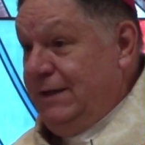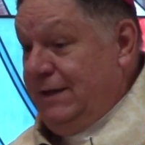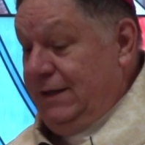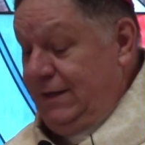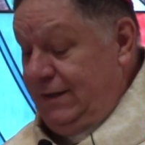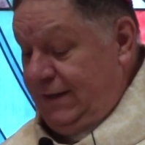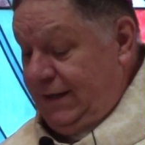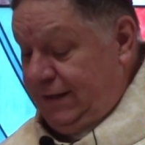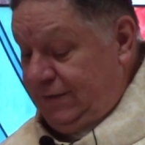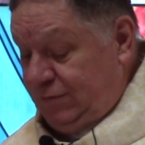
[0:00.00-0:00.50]

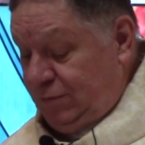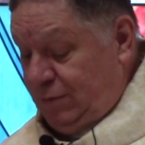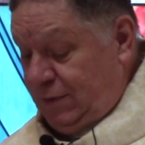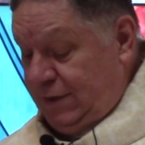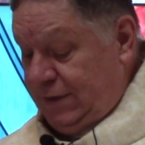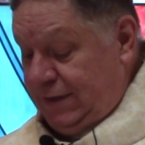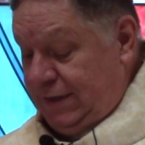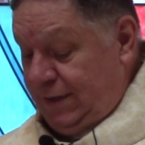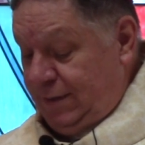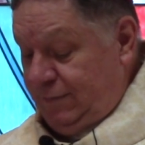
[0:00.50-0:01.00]
And that's
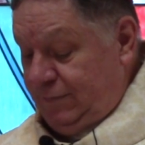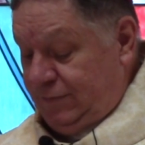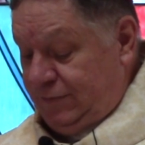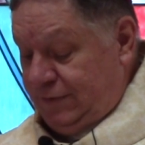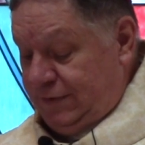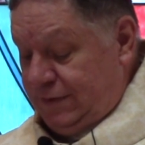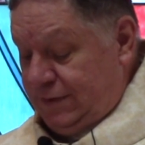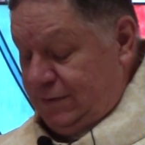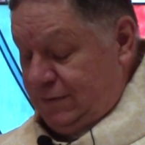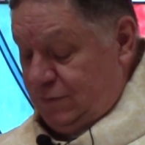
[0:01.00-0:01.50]
where he
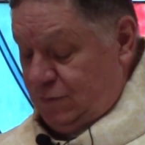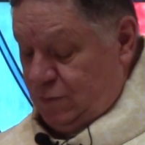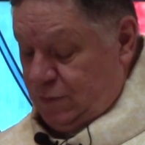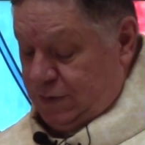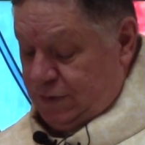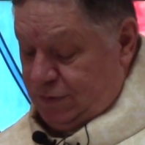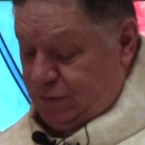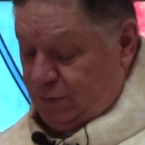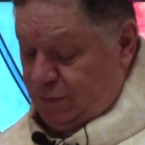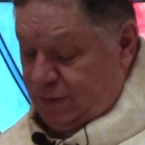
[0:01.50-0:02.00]
comes in
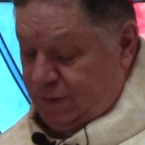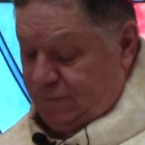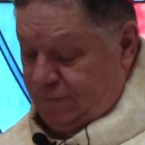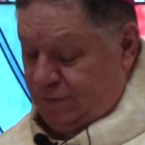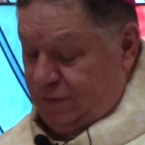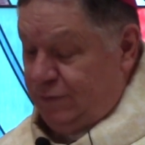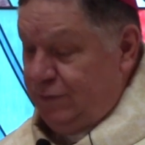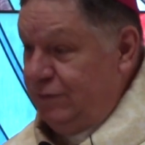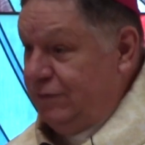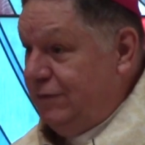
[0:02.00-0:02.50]
with
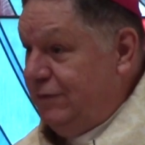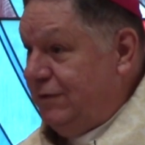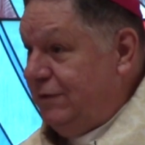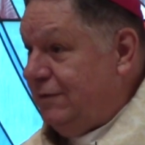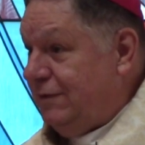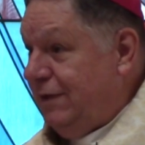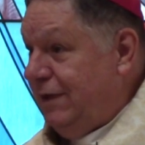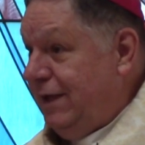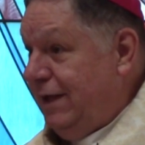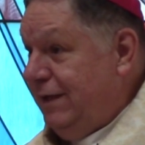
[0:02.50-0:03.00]
whoever loses
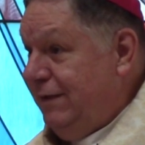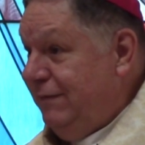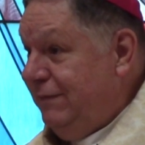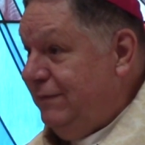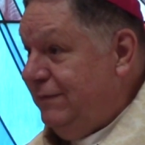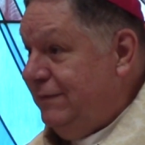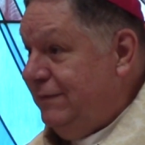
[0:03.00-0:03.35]
his life.